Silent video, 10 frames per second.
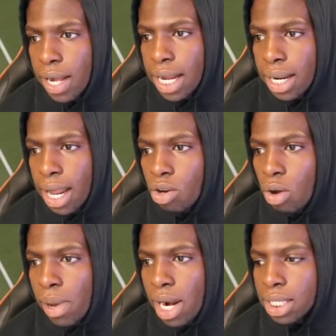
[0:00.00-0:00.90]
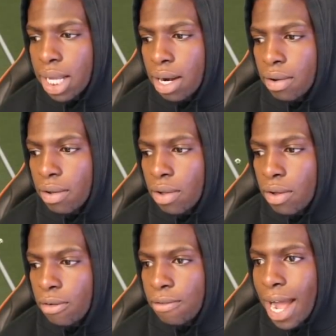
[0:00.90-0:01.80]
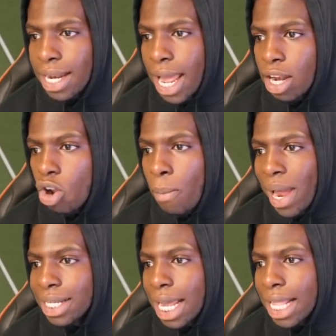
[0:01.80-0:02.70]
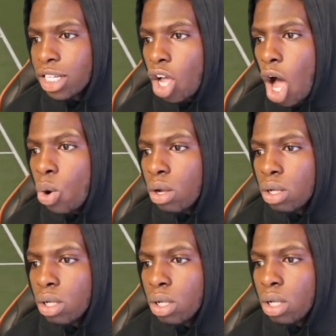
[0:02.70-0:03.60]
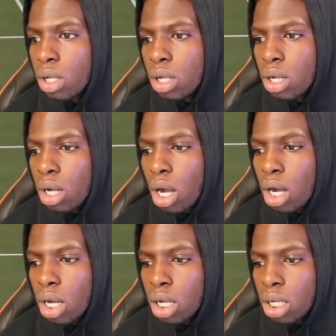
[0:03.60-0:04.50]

Find Endon head. Find Endon head. That's a goal. Oh.